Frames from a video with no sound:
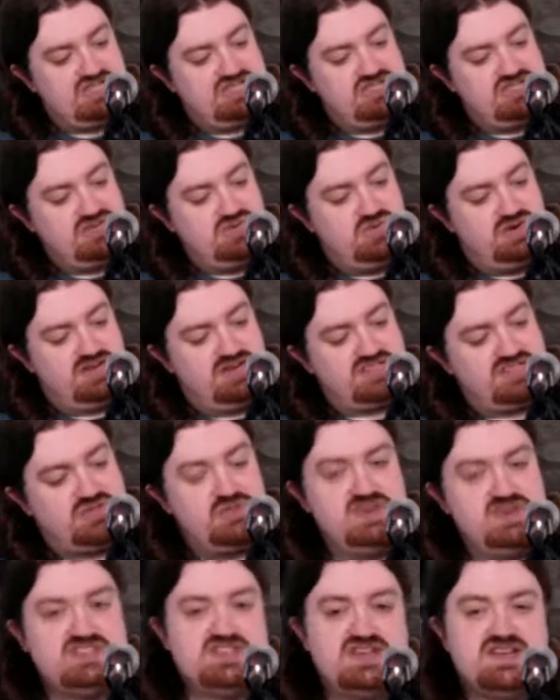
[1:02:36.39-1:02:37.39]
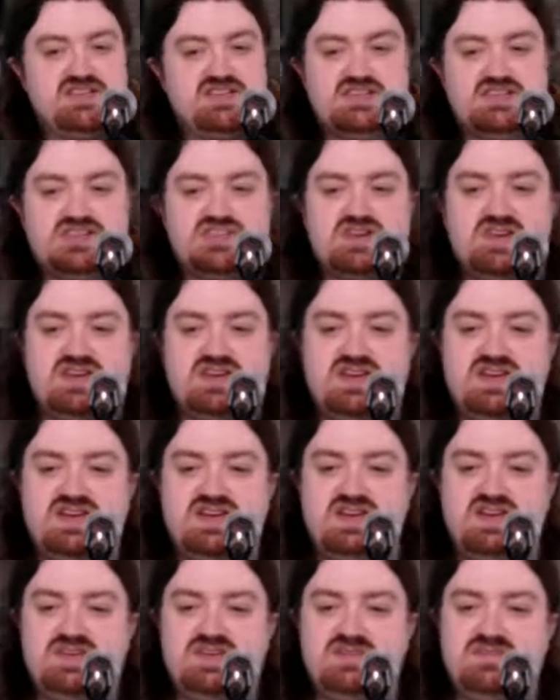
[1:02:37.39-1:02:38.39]
do want to squeeze another song
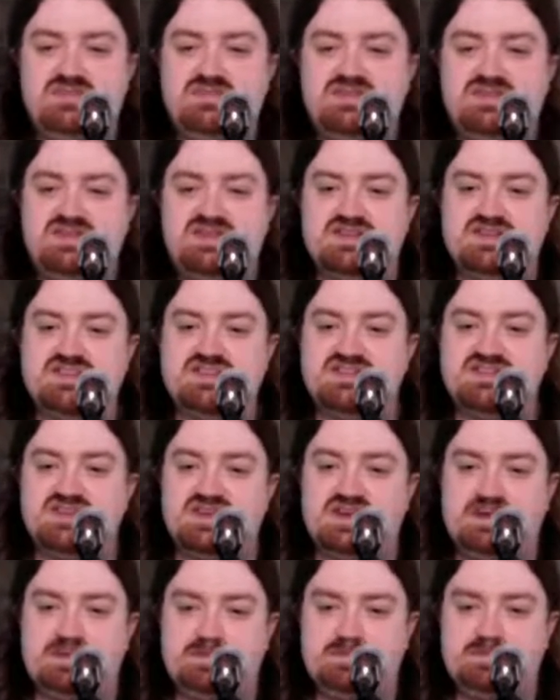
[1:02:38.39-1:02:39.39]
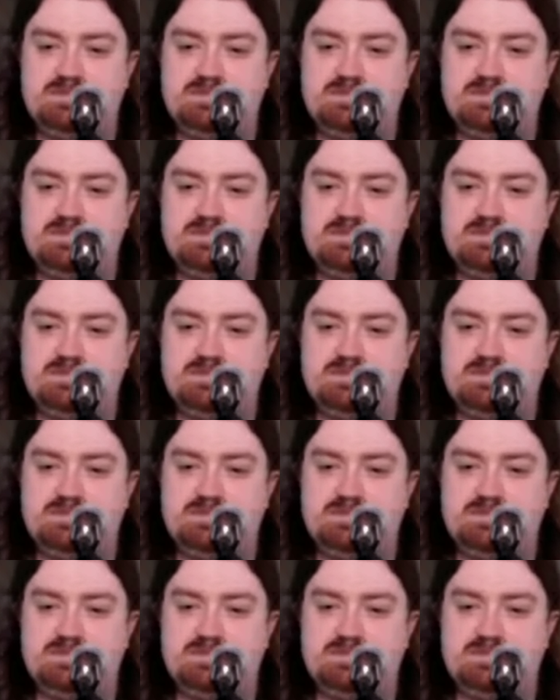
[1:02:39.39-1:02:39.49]
in because I